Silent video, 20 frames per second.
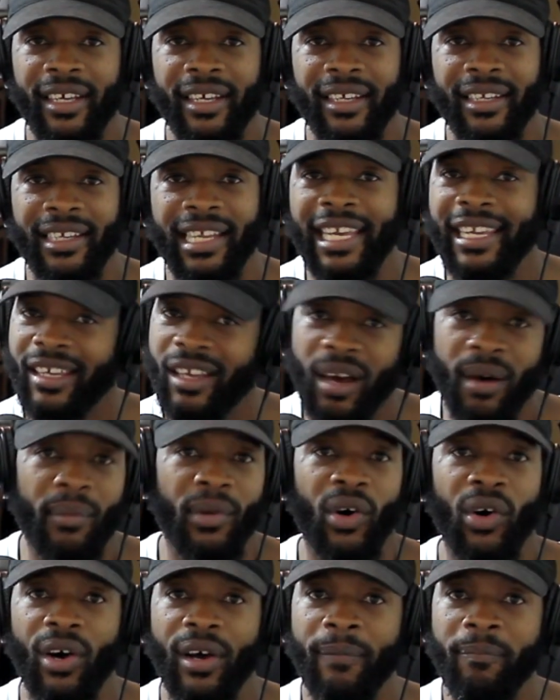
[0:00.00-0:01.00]
Like, come
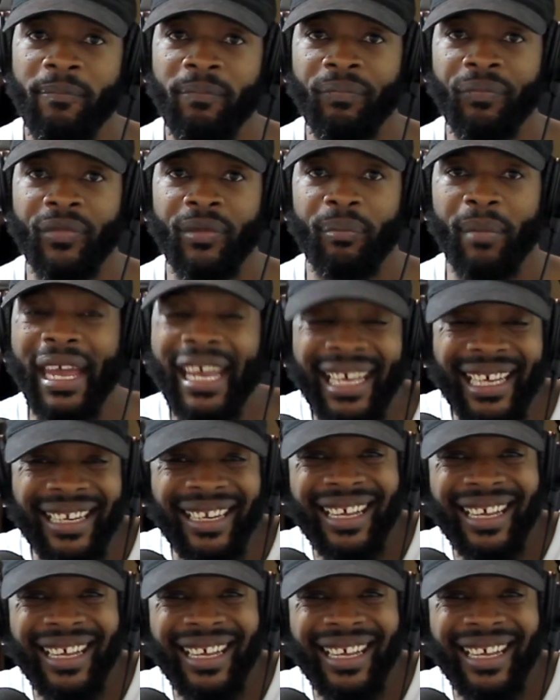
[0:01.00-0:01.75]
on, make it